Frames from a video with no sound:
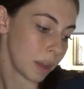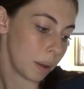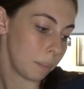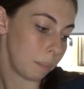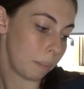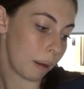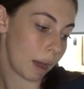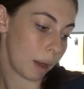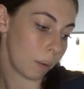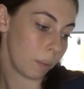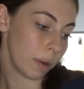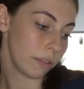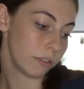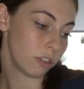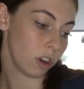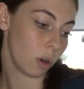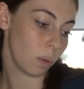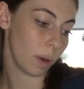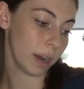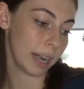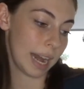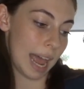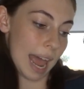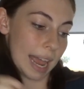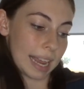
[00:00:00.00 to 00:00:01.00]
but we've got
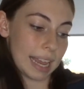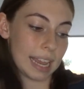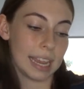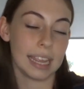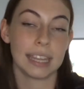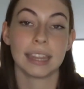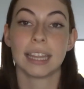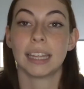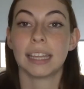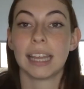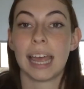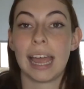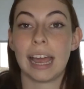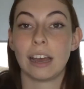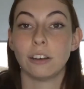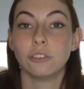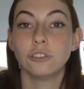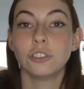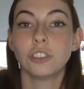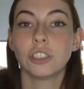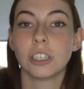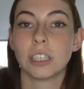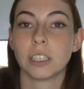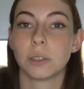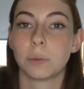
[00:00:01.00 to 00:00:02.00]
one hanging in the
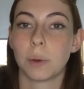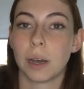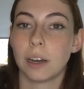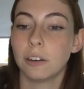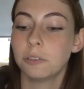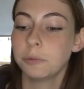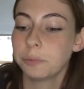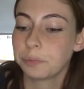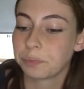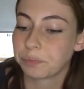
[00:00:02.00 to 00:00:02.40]
lounge as well,